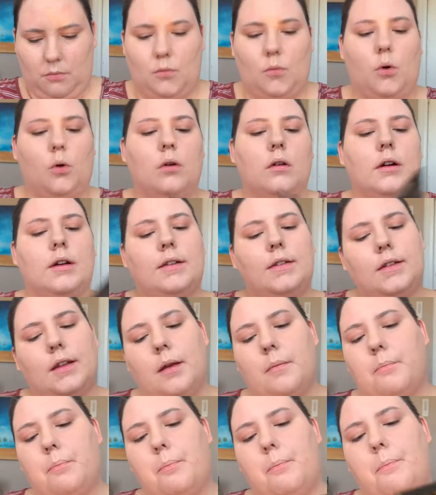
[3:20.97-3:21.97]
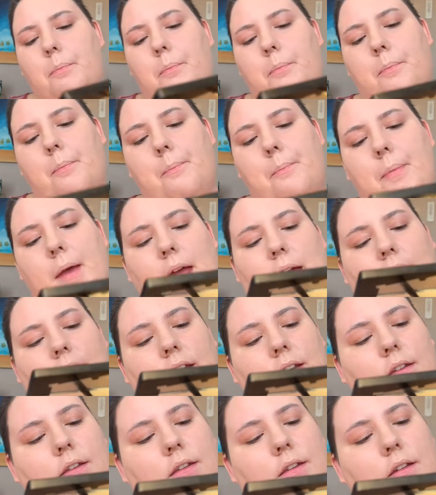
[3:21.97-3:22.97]
Or is it
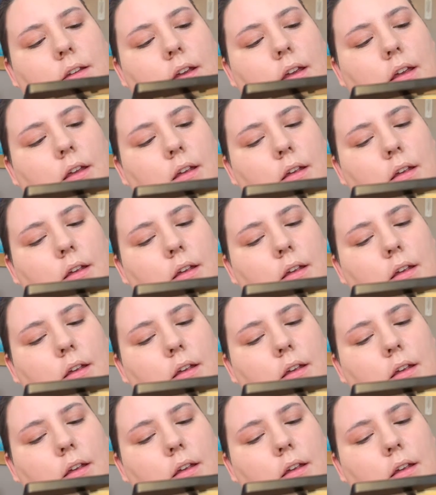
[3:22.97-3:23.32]
Bisque?